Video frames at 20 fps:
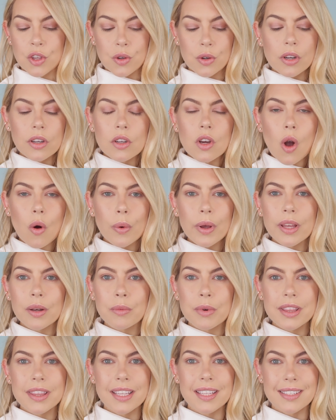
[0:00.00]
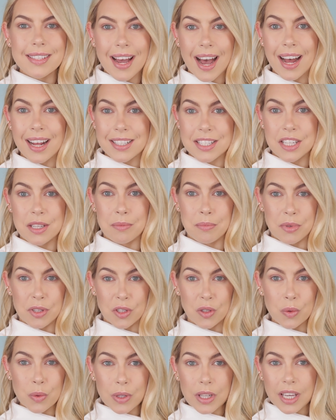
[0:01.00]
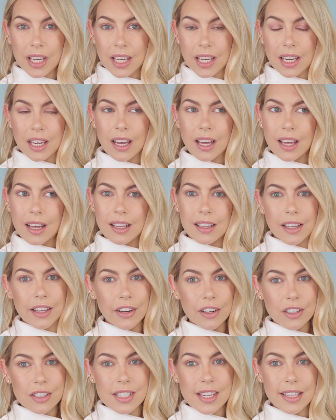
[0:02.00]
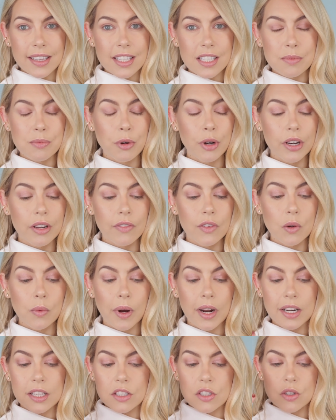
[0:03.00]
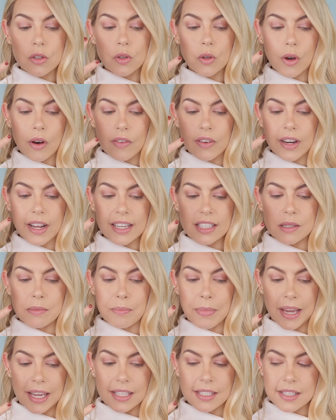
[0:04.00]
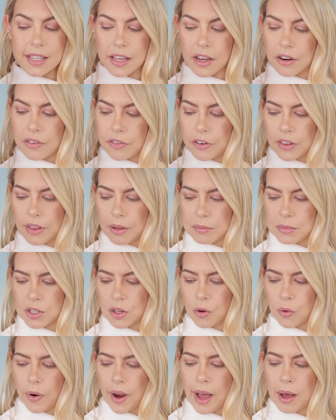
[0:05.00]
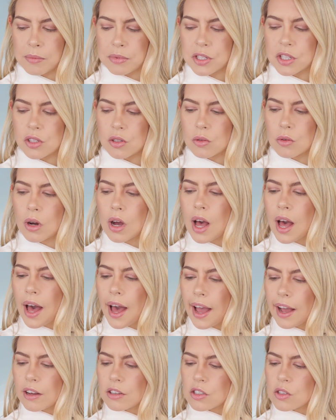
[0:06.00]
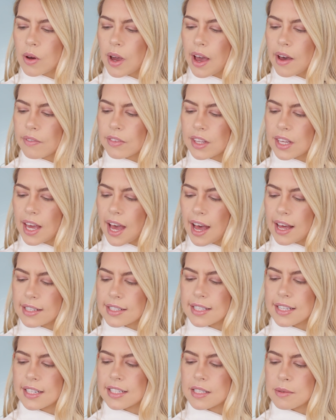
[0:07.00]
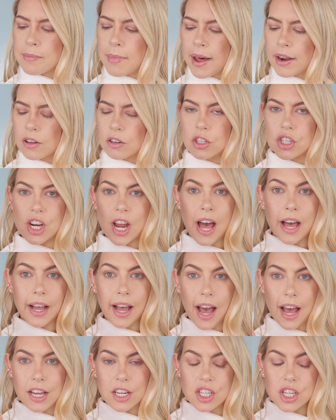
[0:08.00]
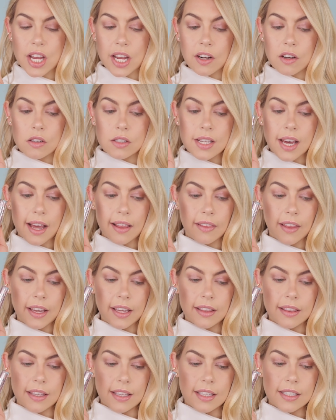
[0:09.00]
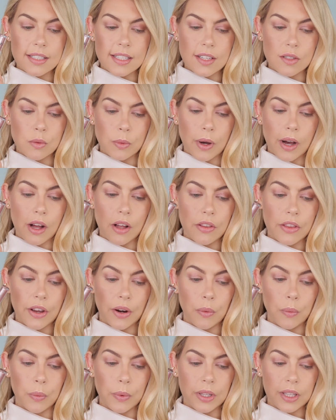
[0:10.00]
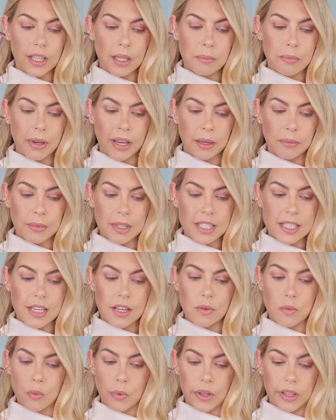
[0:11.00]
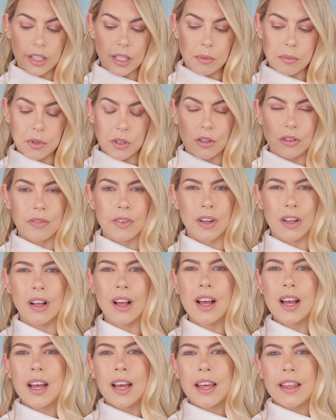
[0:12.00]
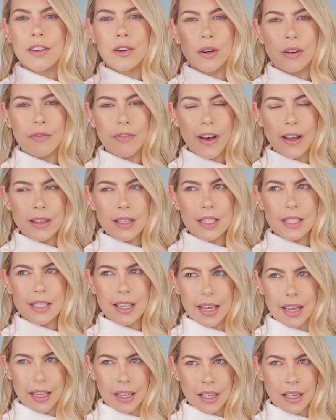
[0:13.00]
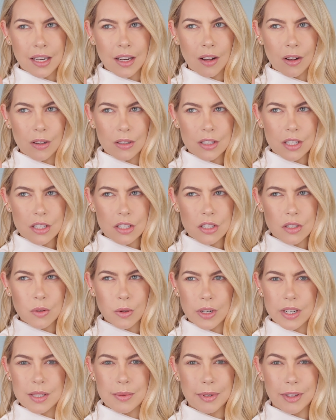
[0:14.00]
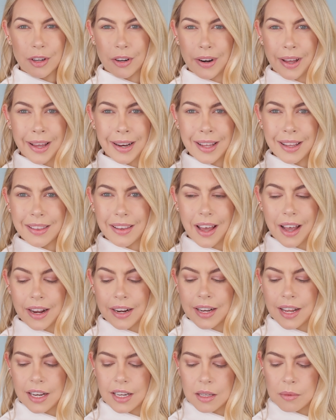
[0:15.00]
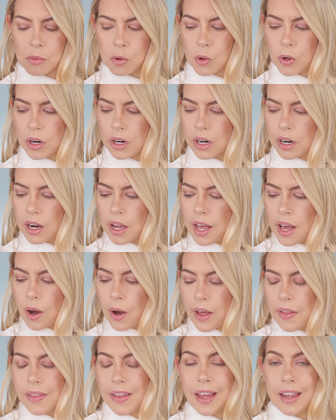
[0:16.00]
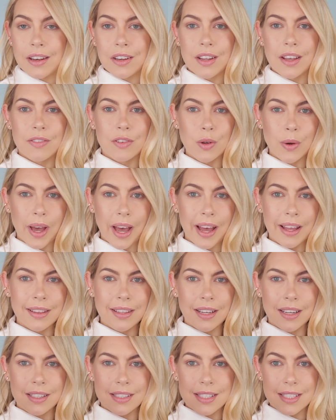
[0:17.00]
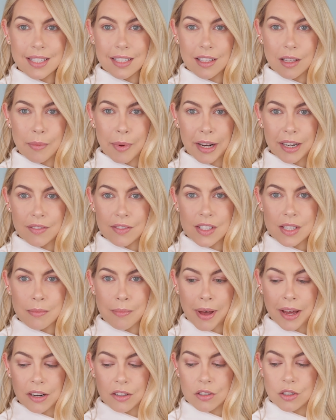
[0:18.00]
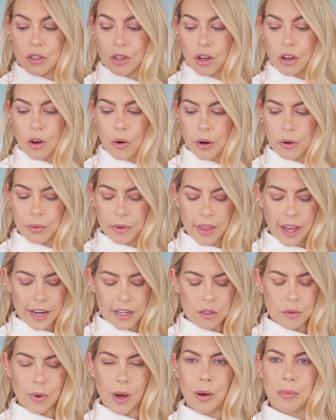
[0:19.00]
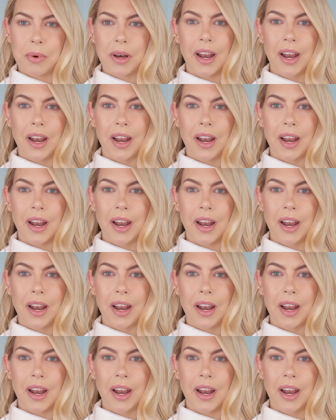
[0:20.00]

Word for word: You could go in with the Tati Beauty glitters at this point if you wanted to. You have a nice base there for them to grab to. I also have the Essence Metal Shock eyeshadows. I like these as well. They're really pigmented, really beautiful. You can find these in Ulta stores, but they're not online anymore. And then if you had the Stila Magnificent Metals, you could go in with that as well.